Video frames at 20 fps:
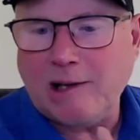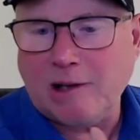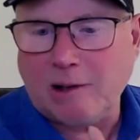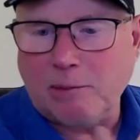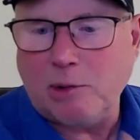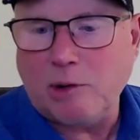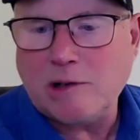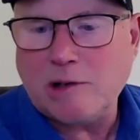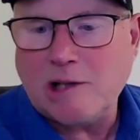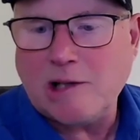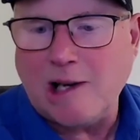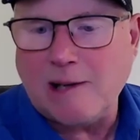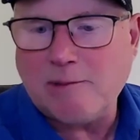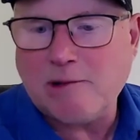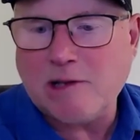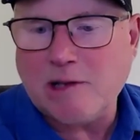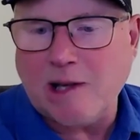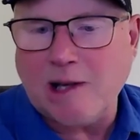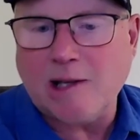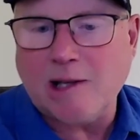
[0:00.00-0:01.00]
the more
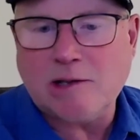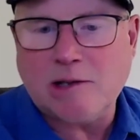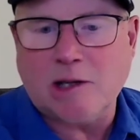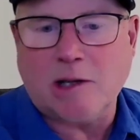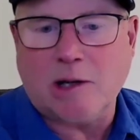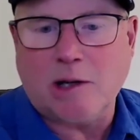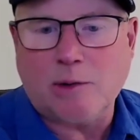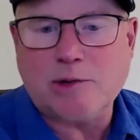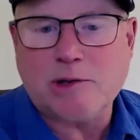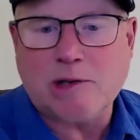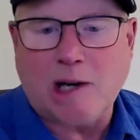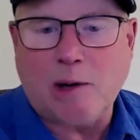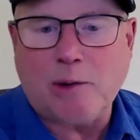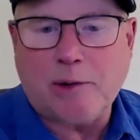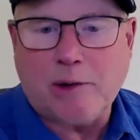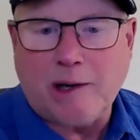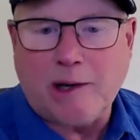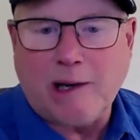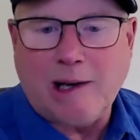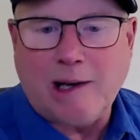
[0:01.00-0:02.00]
times things can go
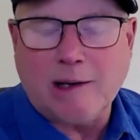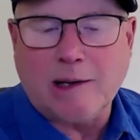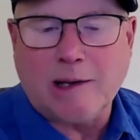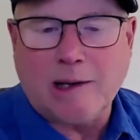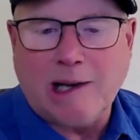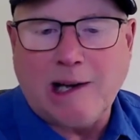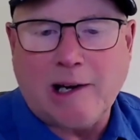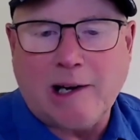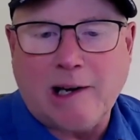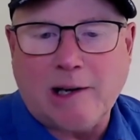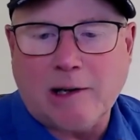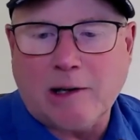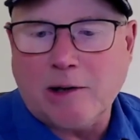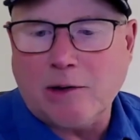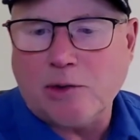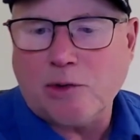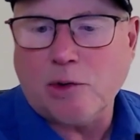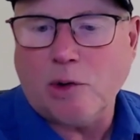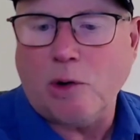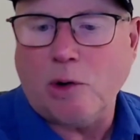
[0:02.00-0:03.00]
south and get out of
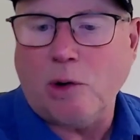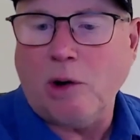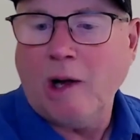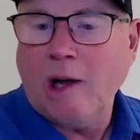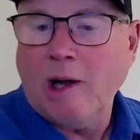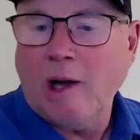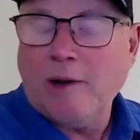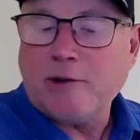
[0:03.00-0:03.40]
control.